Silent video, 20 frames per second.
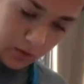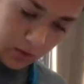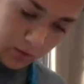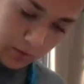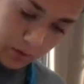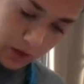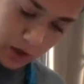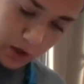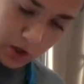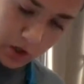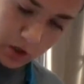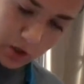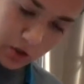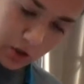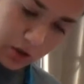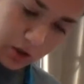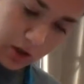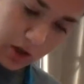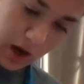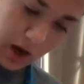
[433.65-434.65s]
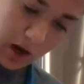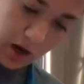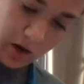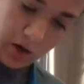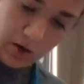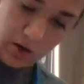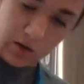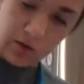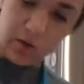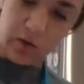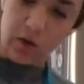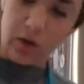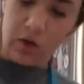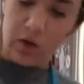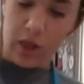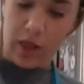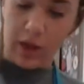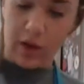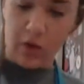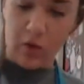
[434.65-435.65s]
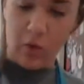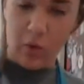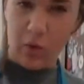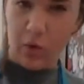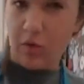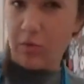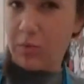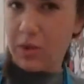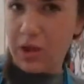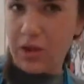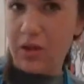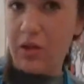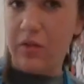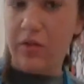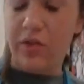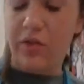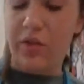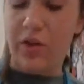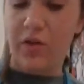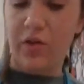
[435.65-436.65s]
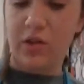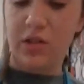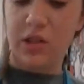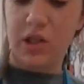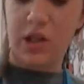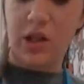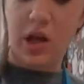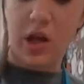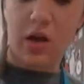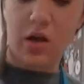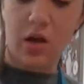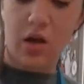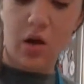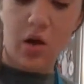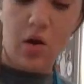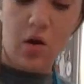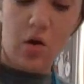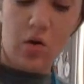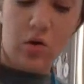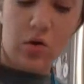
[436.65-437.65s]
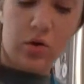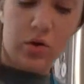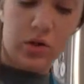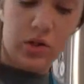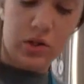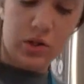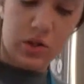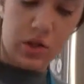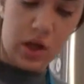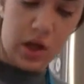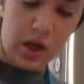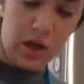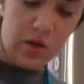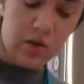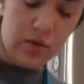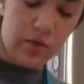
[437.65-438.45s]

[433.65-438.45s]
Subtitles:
but it should kind of just look like cornmeal if you've ever seen that, or just like,